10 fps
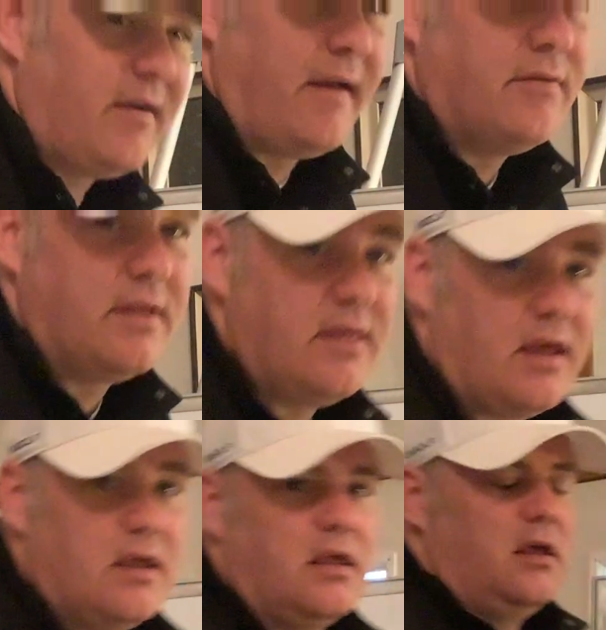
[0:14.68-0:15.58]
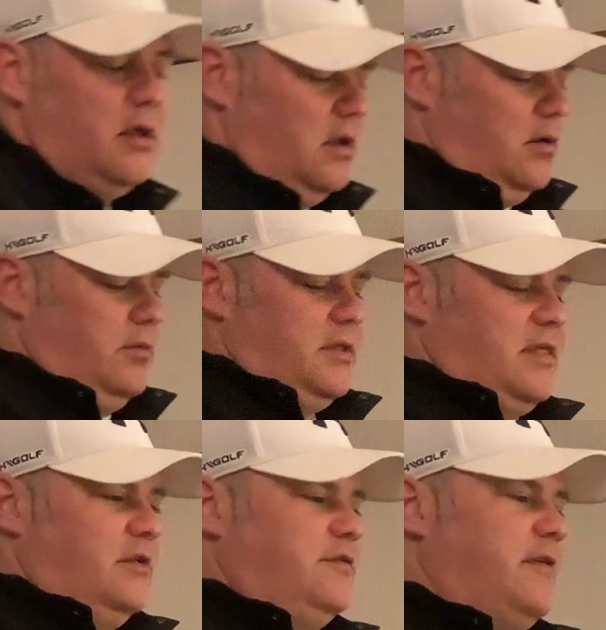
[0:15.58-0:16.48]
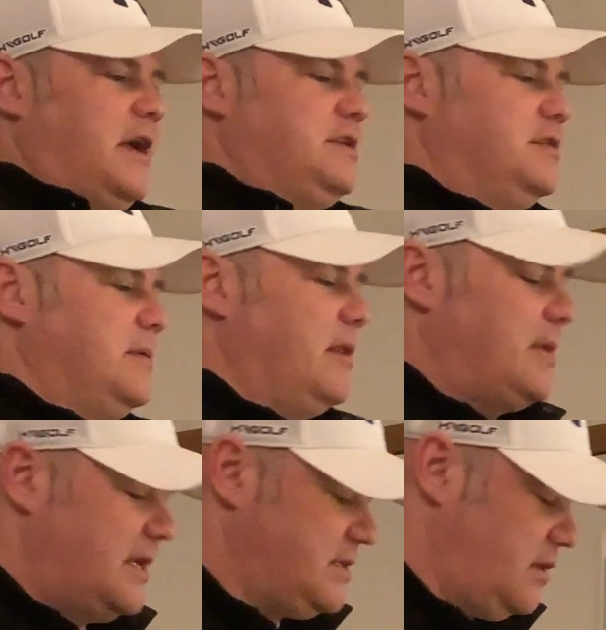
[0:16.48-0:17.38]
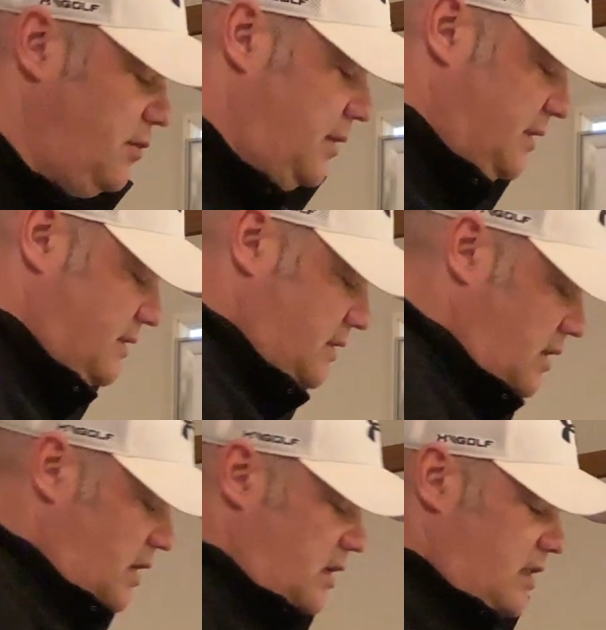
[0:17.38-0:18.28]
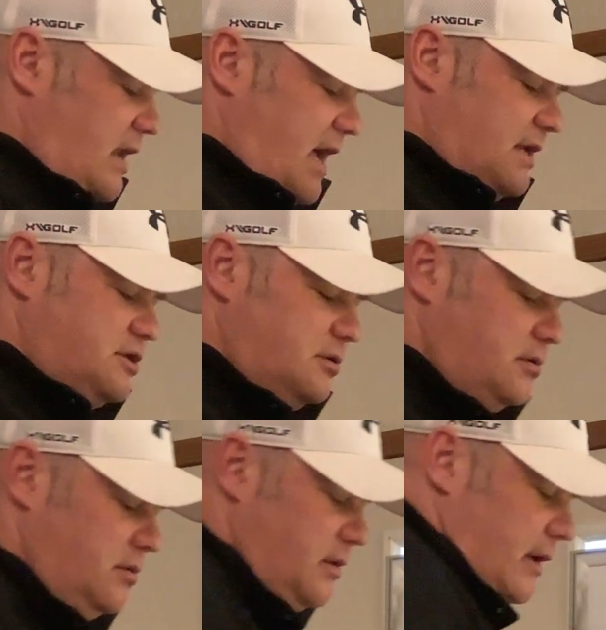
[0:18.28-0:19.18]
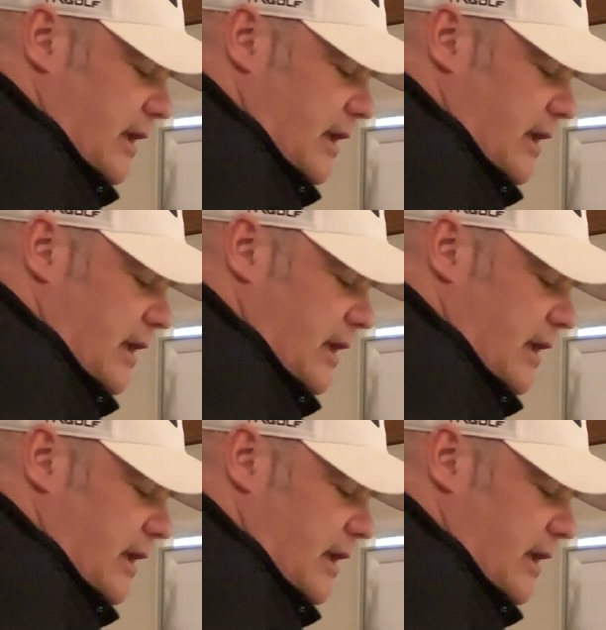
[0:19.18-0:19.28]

everything with those fractions. But let me answer the ones that I had you